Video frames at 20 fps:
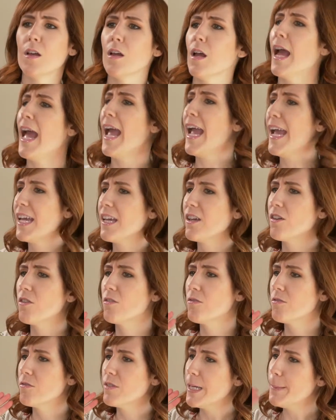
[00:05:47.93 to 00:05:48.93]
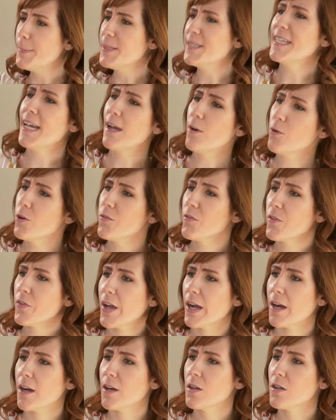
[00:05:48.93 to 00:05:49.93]
Hey, keep it down over
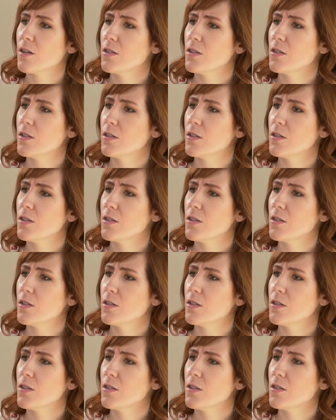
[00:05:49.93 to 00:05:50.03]
there.